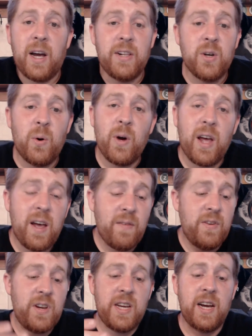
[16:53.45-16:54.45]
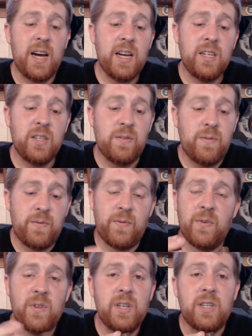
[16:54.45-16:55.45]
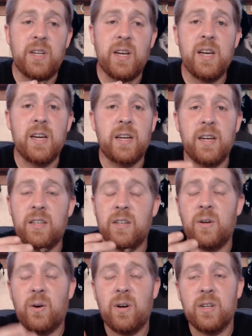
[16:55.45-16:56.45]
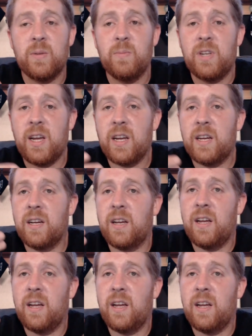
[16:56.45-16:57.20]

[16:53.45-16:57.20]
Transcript: don't have any cons for this tank. It's an awesome tank.